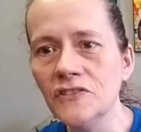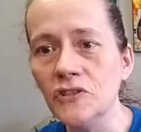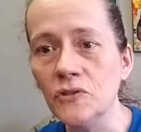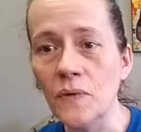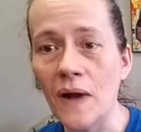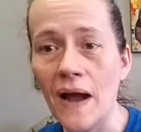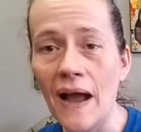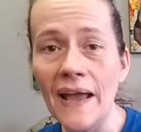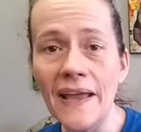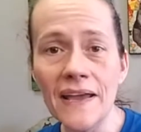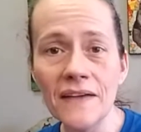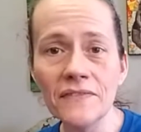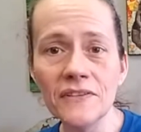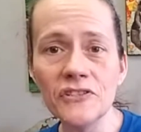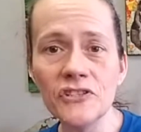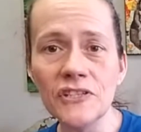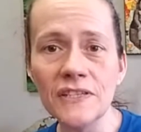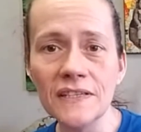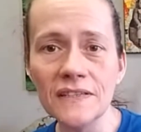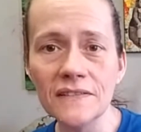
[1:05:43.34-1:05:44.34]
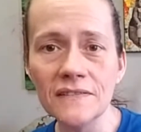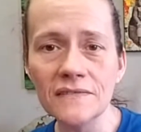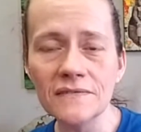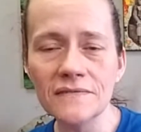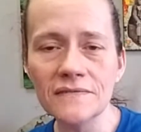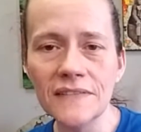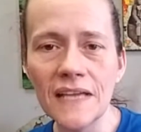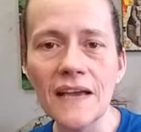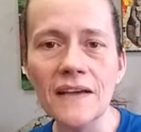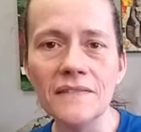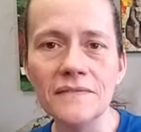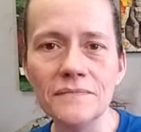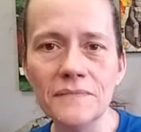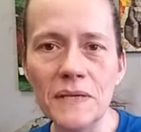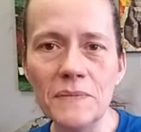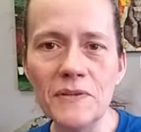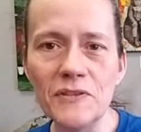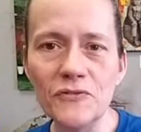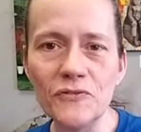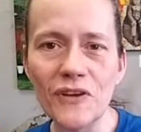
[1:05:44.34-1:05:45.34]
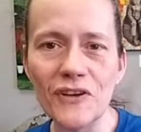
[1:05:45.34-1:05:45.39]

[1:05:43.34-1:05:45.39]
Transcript: Do I have a channel? Yeah, Mimi's